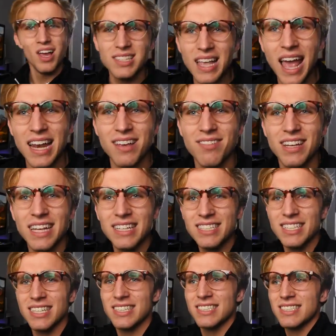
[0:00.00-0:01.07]
it's not even
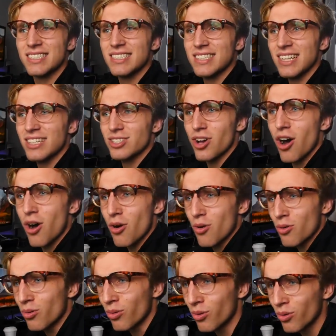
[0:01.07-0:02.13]
inches. Let's go.